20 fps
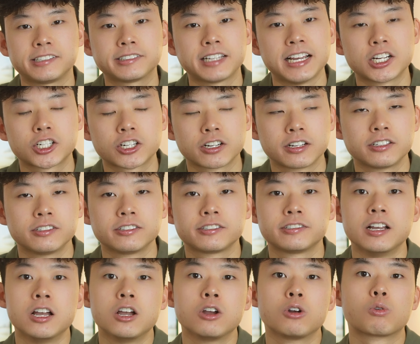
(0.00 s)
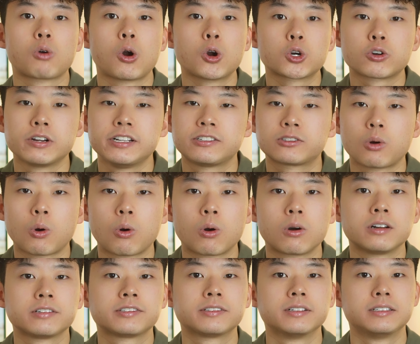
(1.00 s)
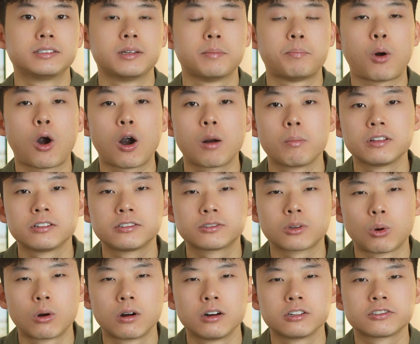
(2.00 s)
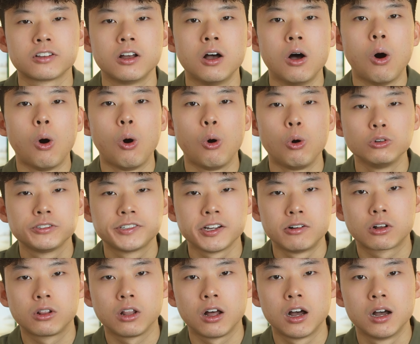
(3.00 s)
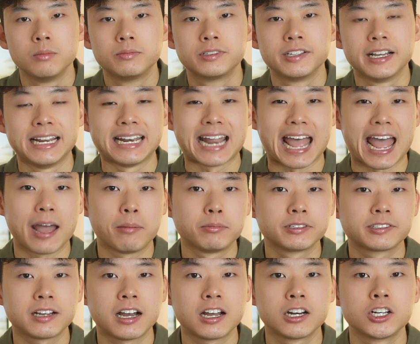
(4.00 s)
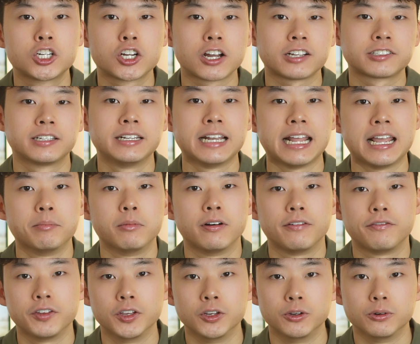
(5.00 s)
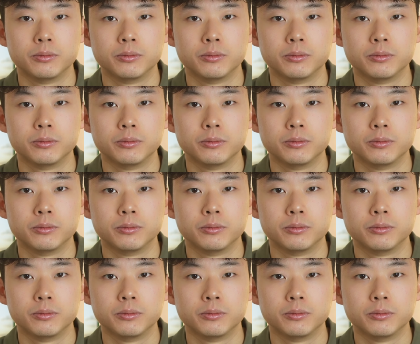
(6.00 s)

stations, grocery stores, department stores, wholesale clubs, and Amazon, just to name a few.